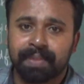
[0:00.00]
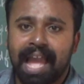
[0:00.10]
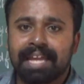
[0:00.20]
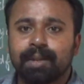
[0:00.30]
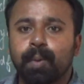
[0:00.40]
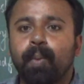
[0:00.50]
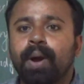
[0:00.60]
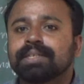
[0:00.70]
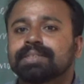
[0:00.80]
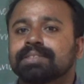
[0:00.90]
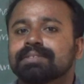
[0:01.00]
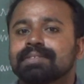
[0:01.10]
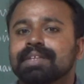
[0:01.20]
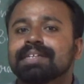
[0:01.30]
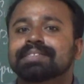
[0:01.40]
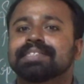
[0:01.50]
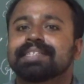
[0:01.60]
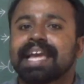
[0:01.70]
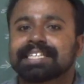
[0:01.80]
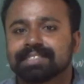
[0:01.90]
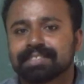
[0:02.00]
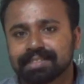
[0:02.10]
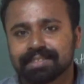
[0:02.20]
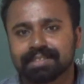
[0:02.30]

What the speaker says: And what is next?